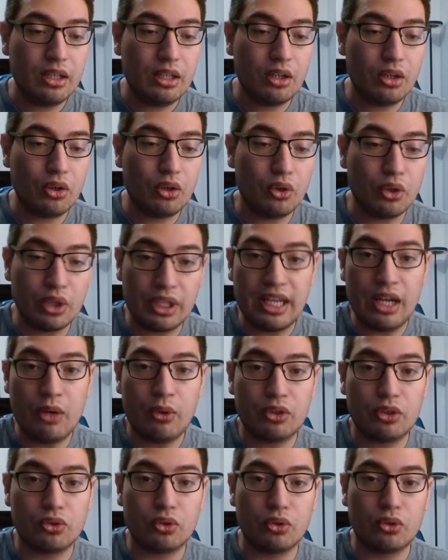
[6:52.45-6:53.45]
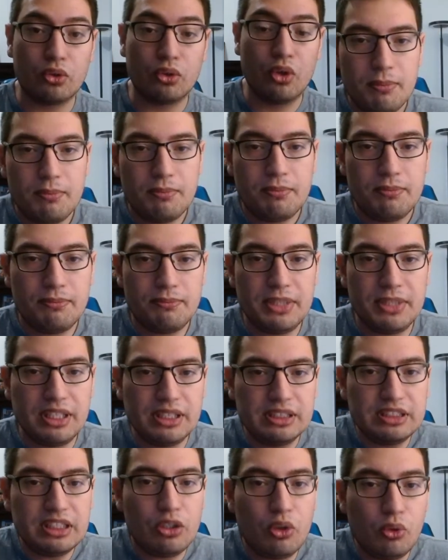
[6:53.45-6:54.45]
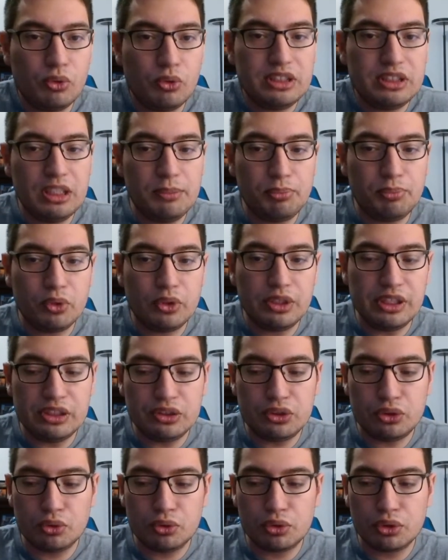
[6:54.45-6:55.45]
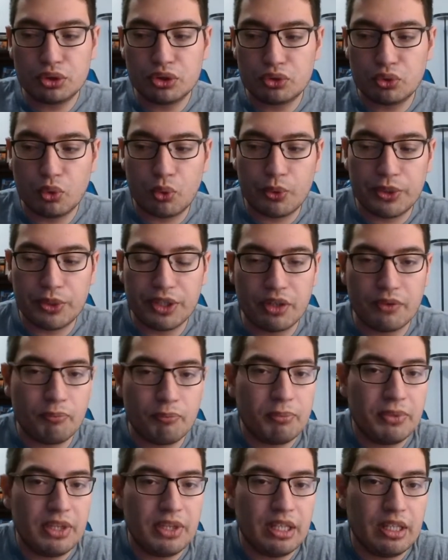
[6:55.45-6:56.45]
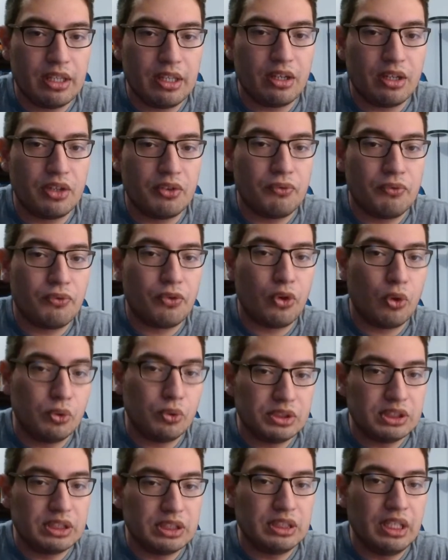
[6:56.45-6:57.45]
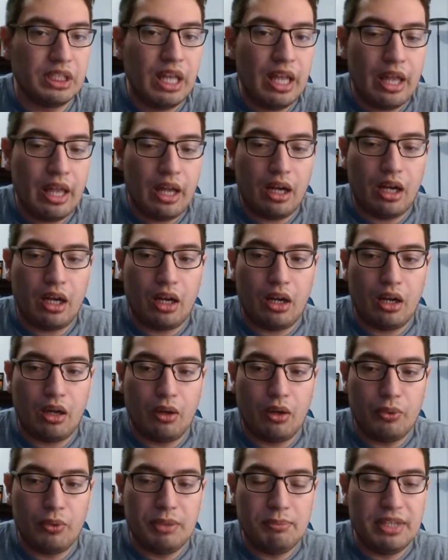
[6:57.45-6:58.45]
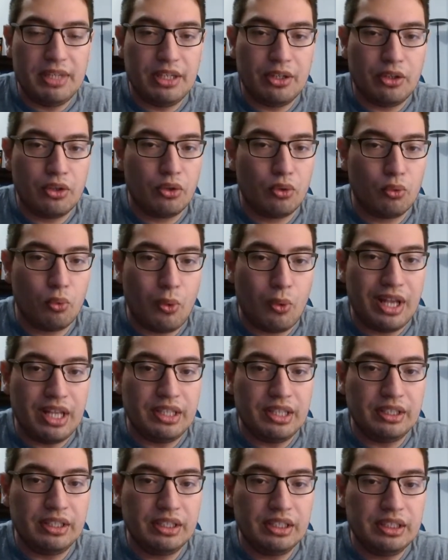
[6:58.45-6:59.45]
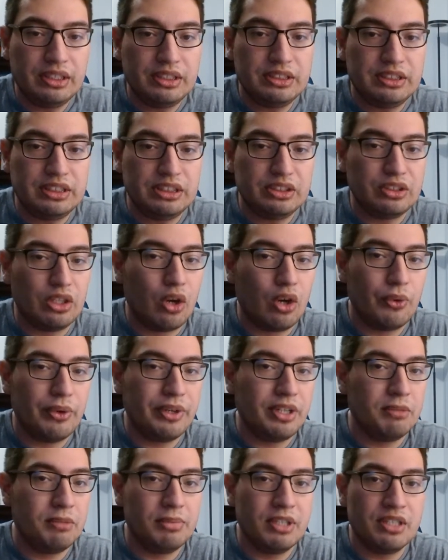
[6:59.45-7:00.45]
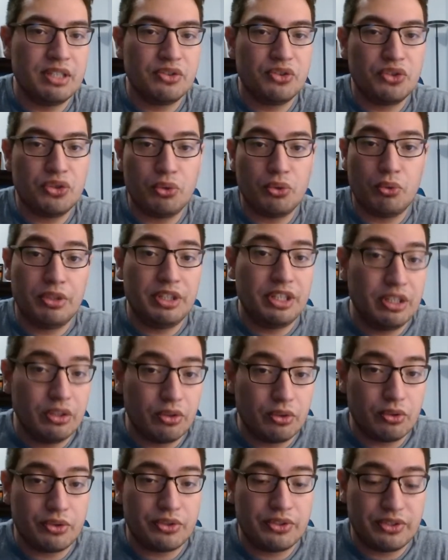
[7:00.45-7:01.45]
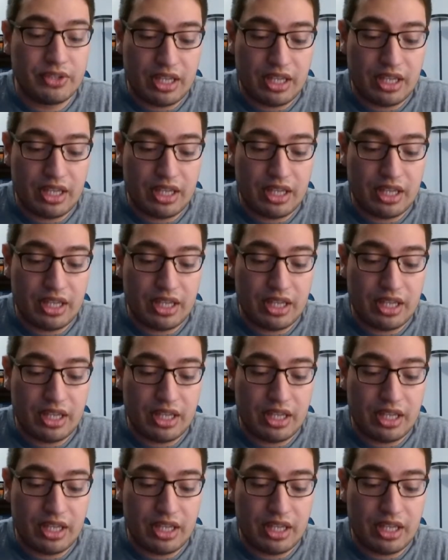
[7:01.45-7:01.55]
her character because it goes deeper into her story of being unfrozen. Uh, we meet her when She's already been two years that